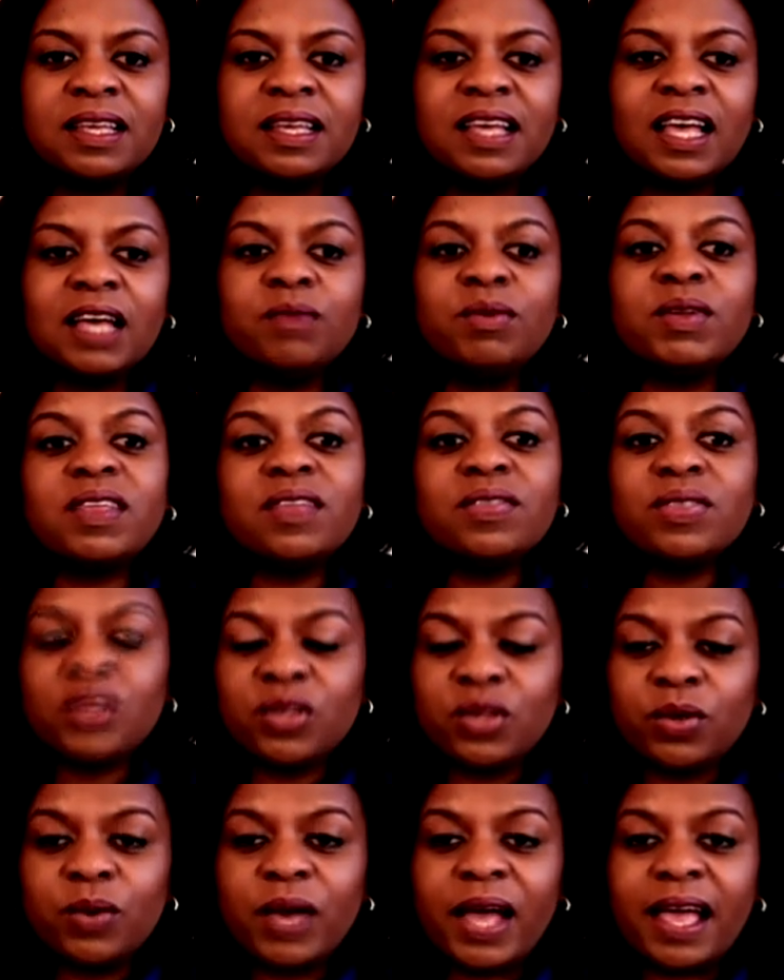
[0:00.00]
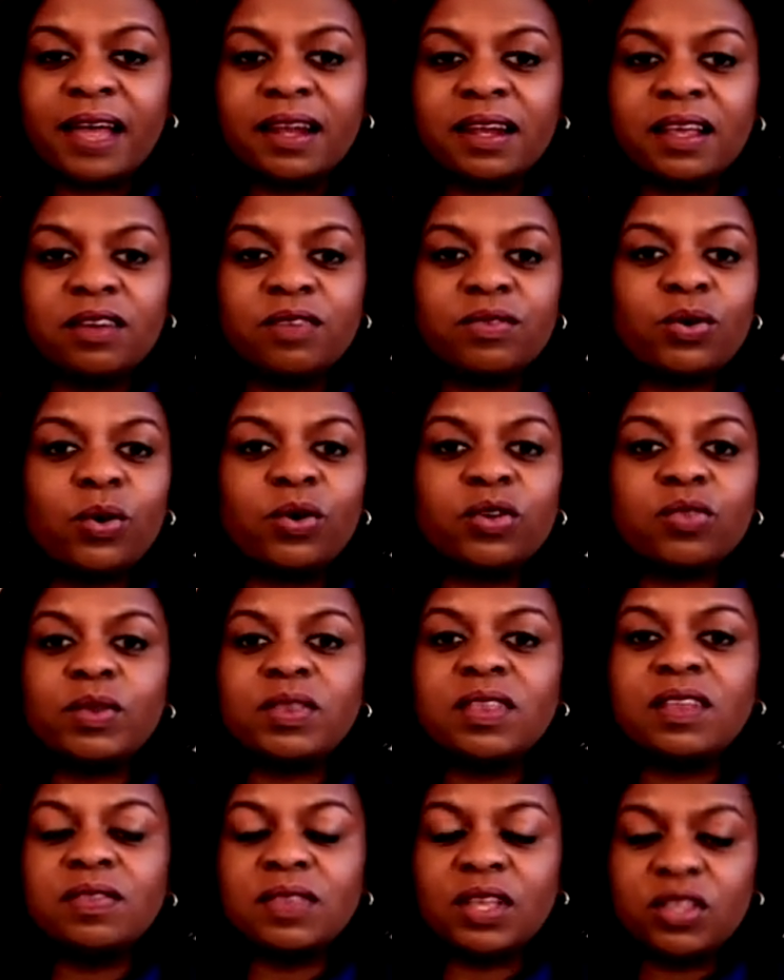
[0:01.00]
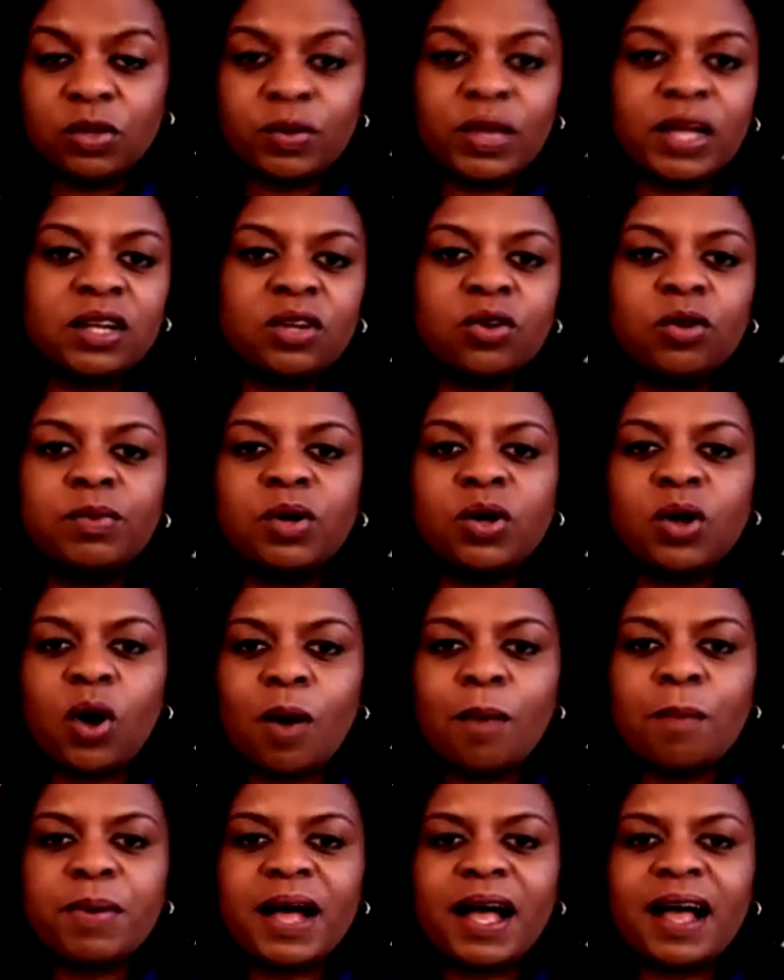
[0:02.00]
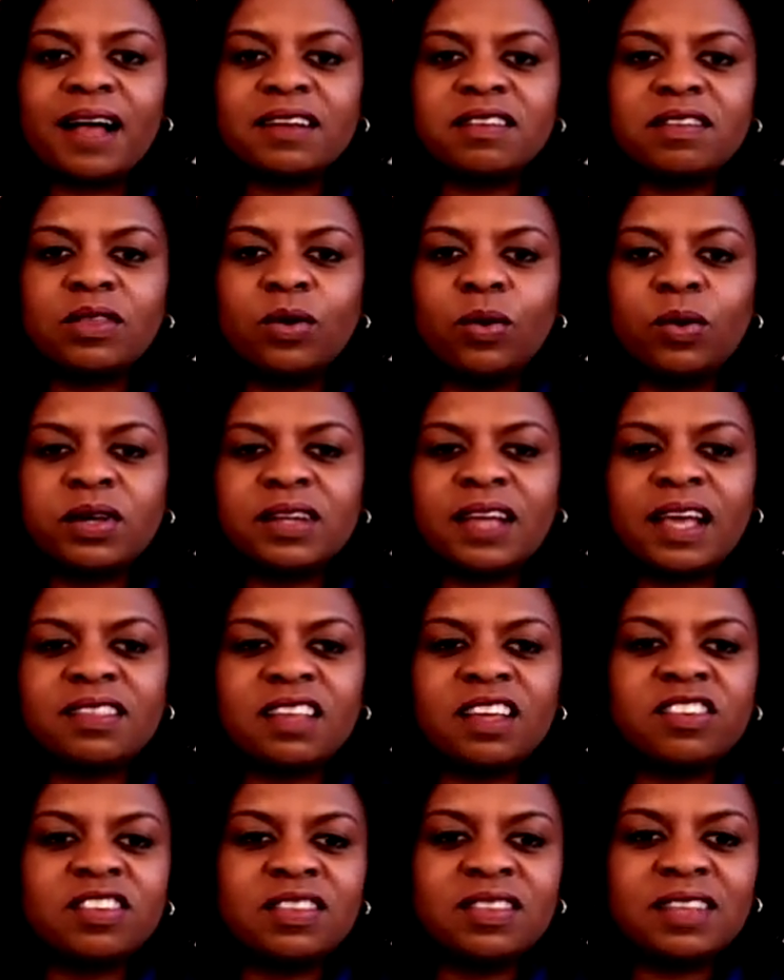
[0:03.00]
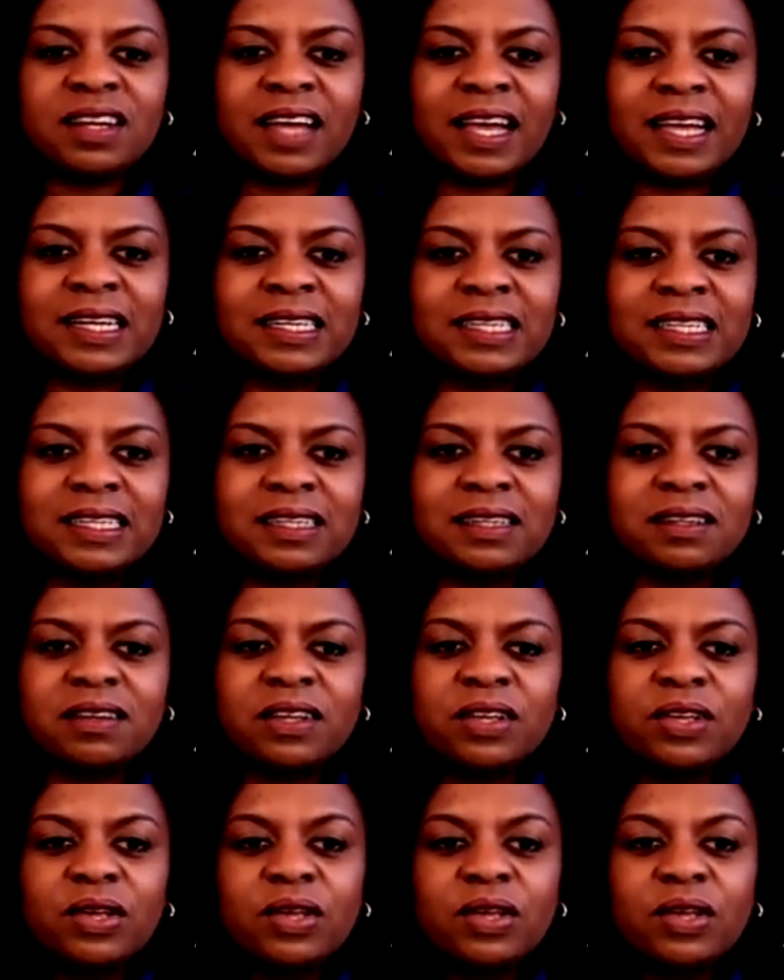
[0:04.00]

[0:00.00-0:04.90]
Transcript: And within the UN, and of course within the UN Global Compact, the organization that I lead,